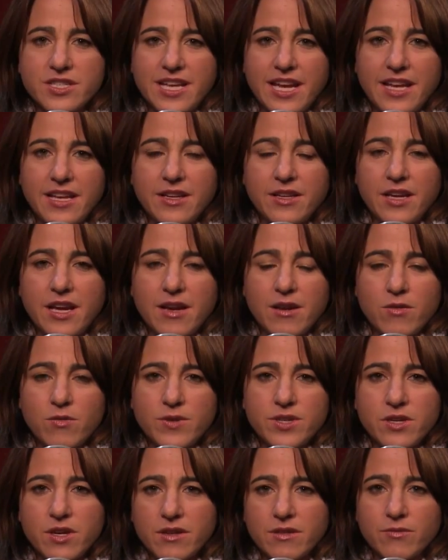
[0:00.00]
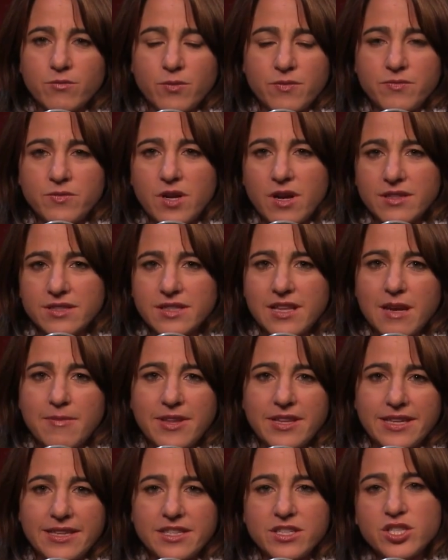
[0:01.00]
say, uh, we talk, talked a lot about
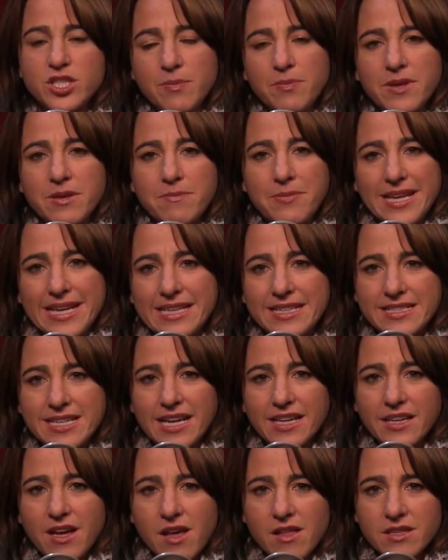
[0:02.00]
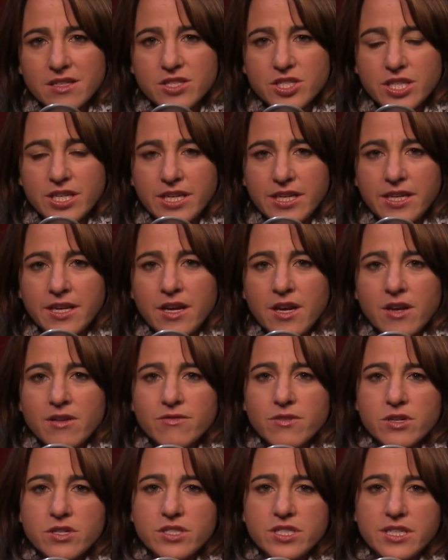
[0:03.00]
like the chip and pin technology
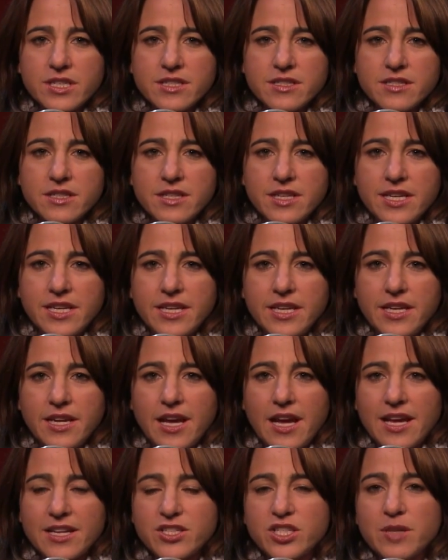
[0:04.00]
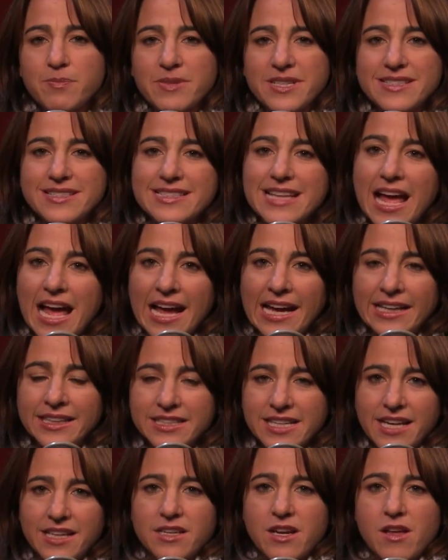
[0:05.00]
versus right. the uh, chip and sign
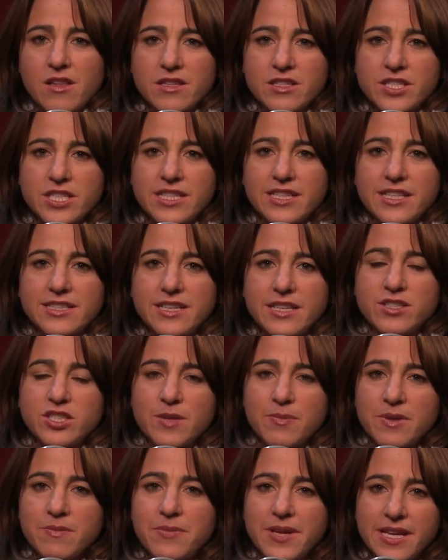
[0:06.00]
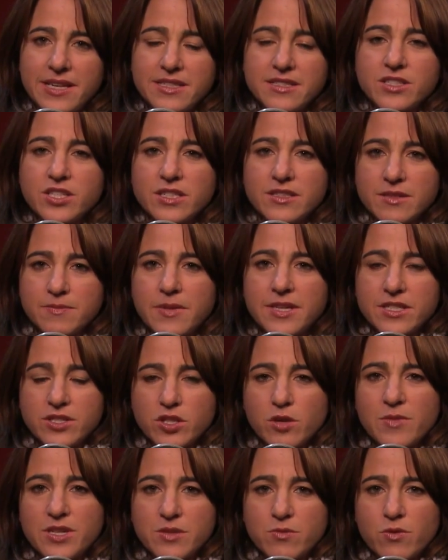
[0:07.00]
technology. And they chip and pin is just much, so
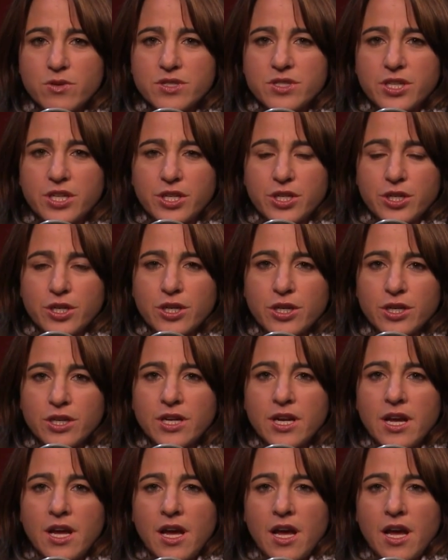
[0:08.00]
much more secure.